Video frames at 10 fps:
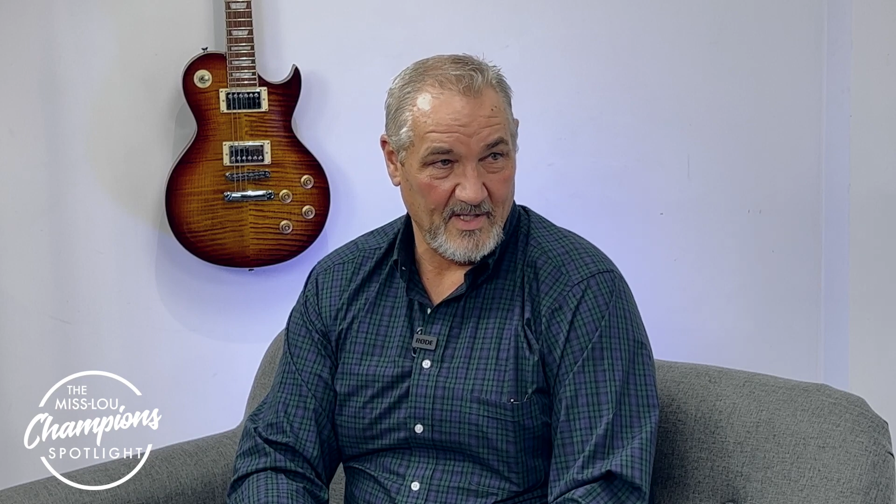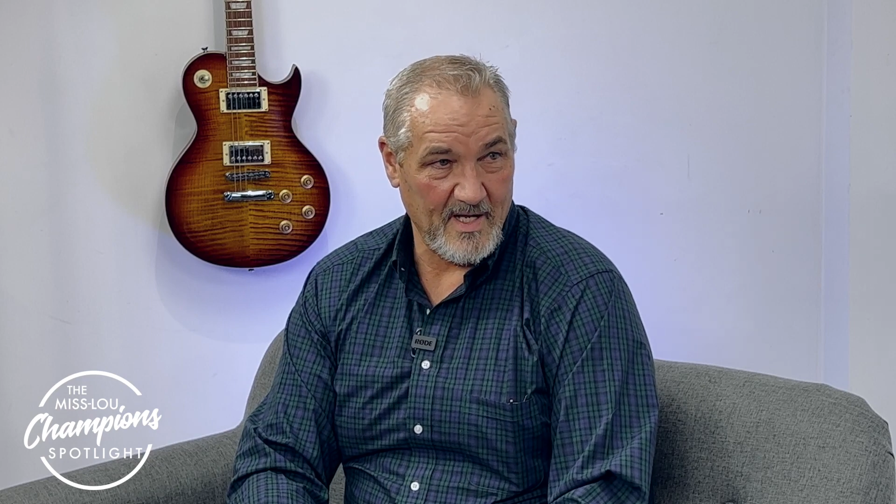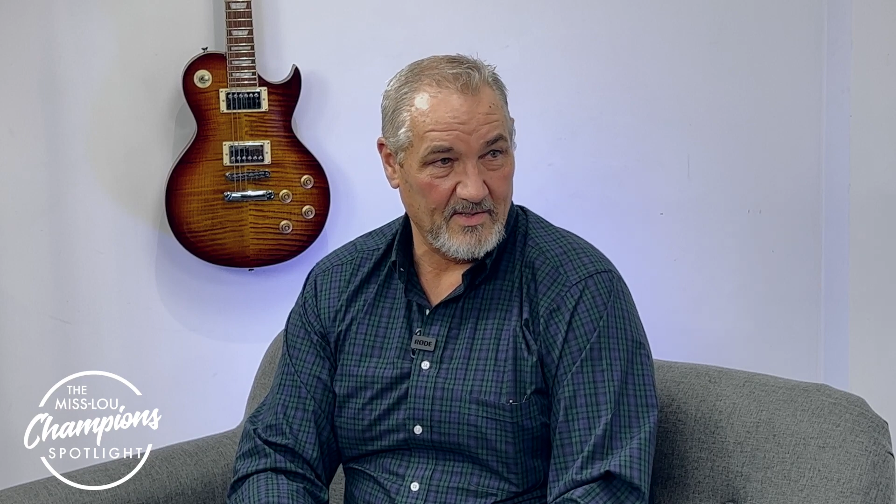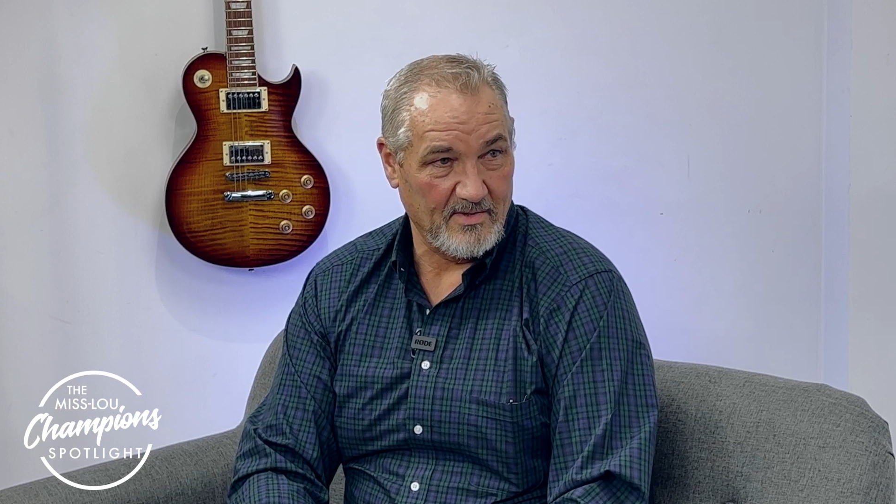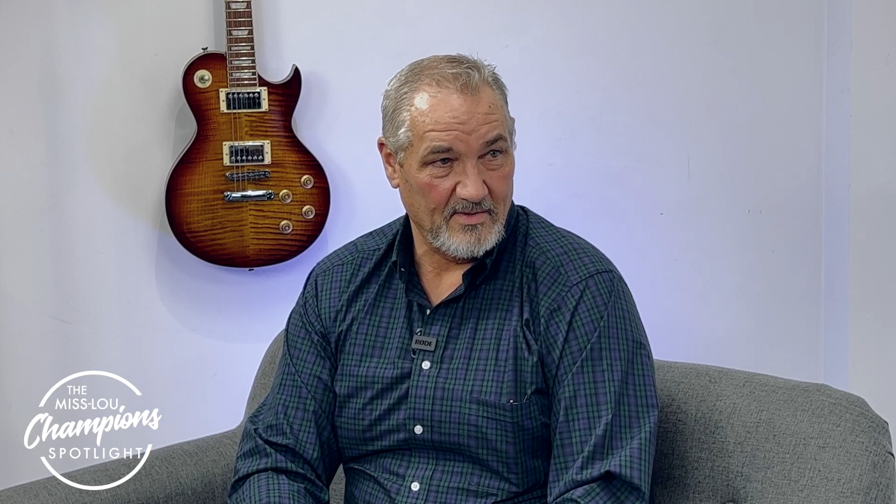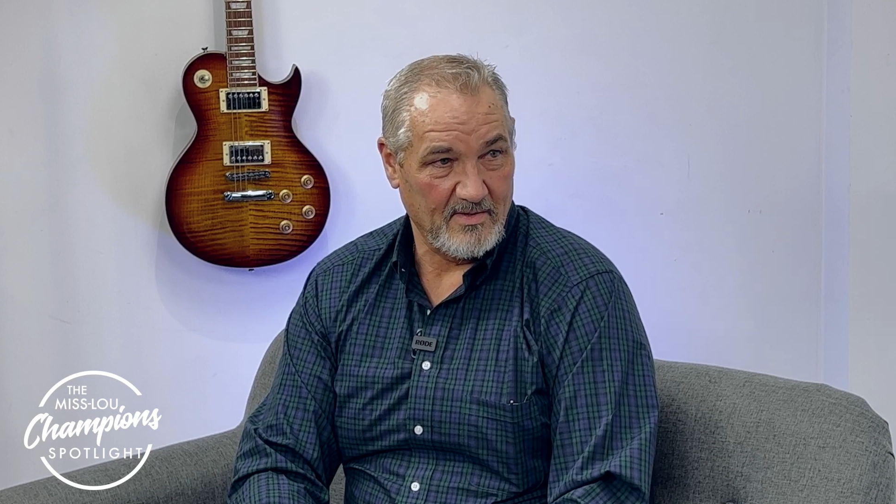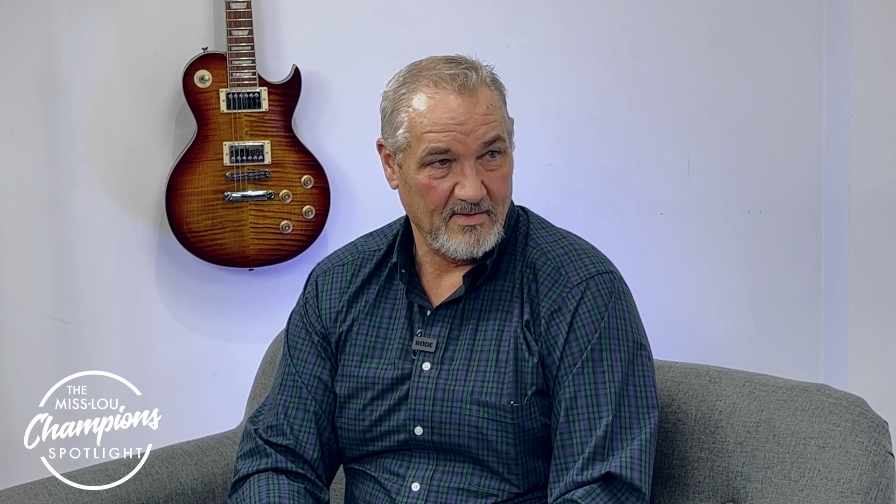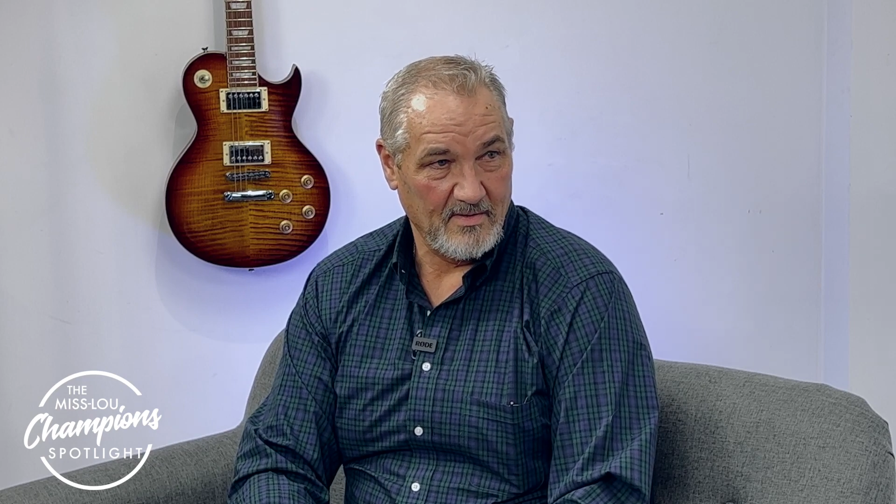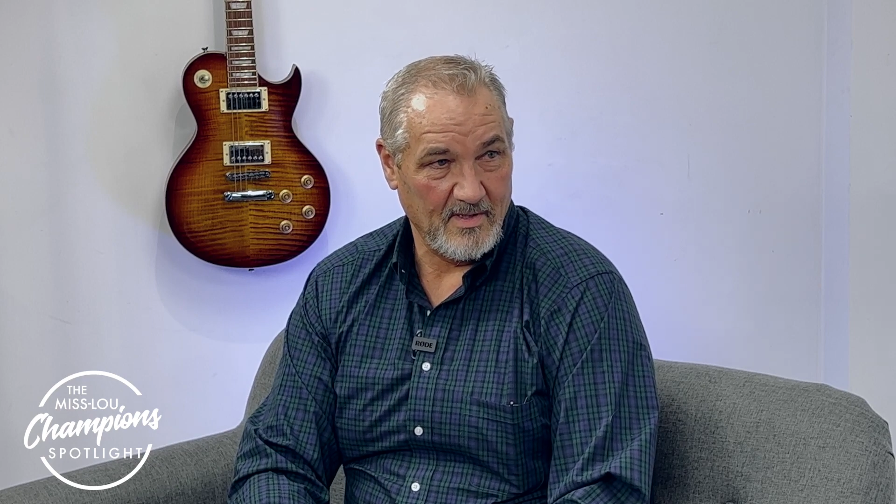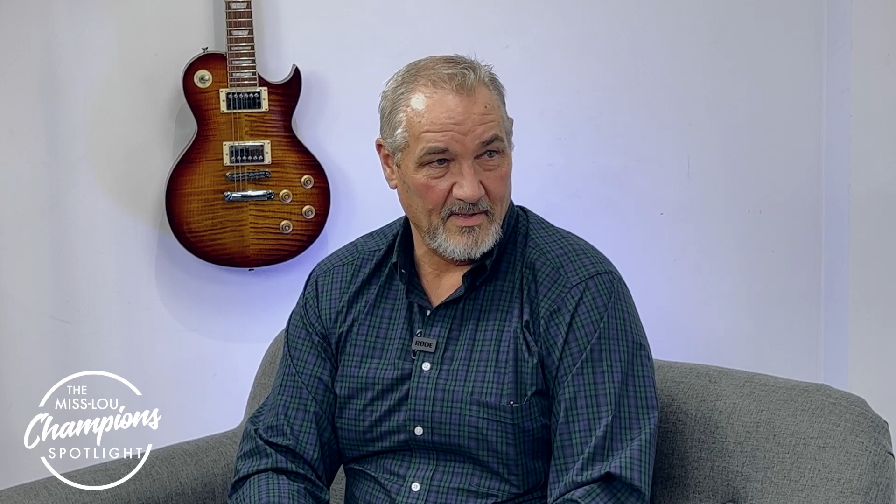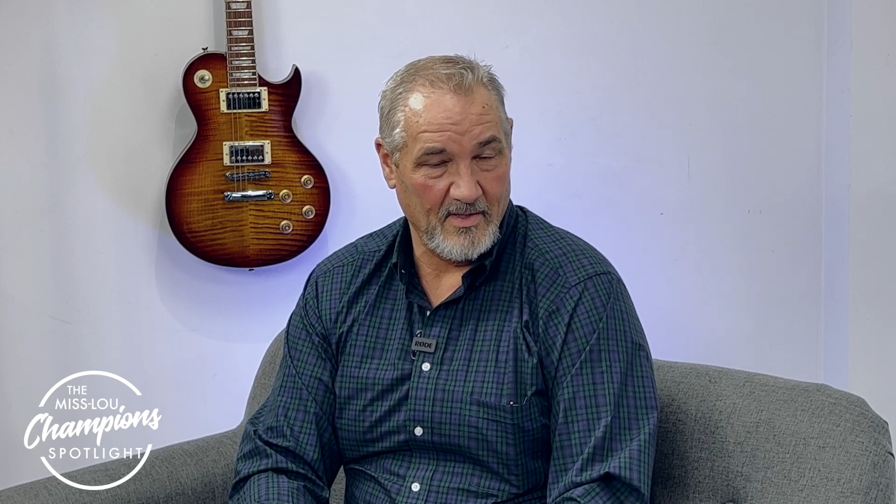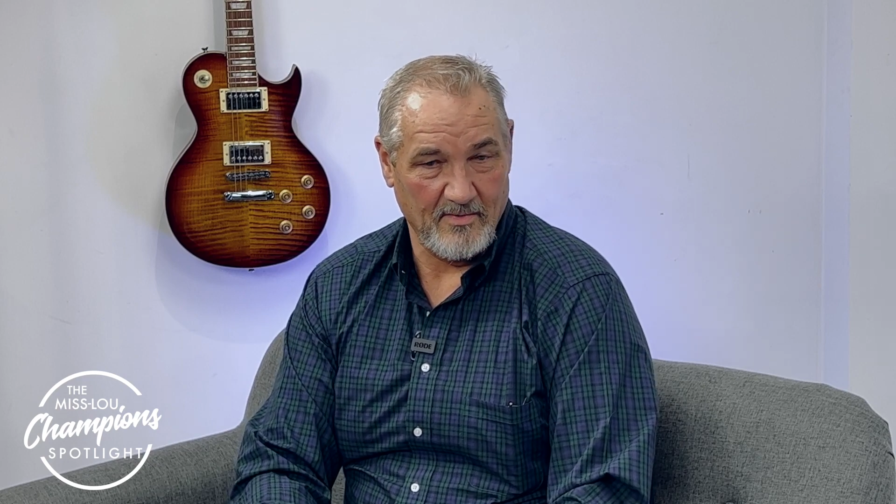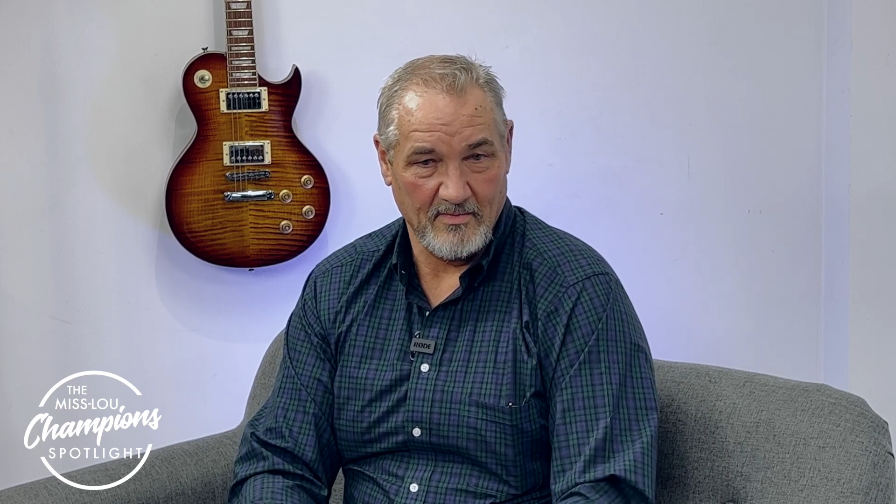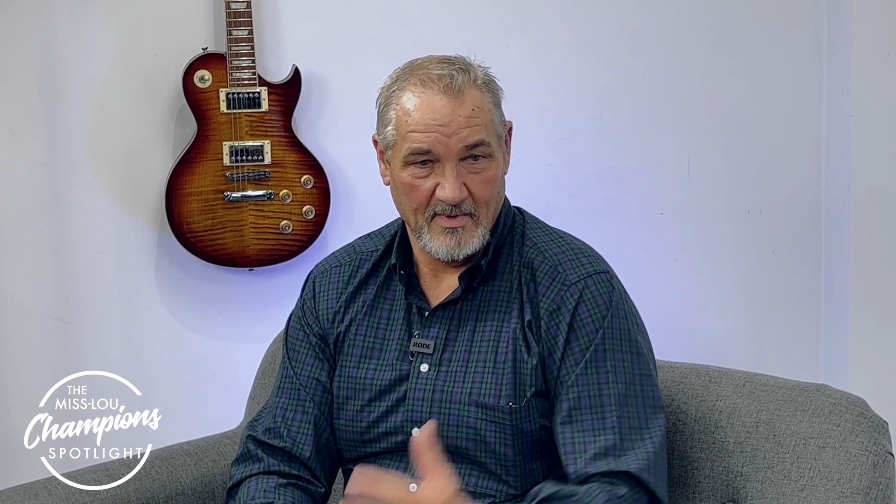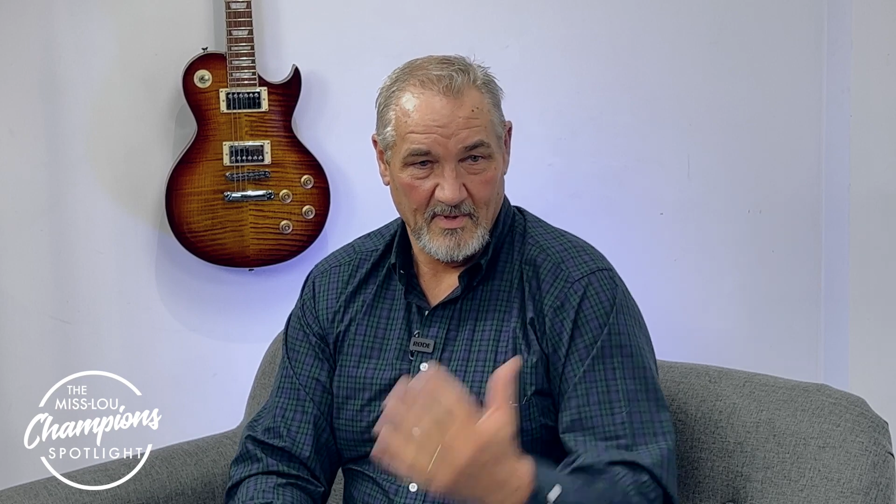answers. I know,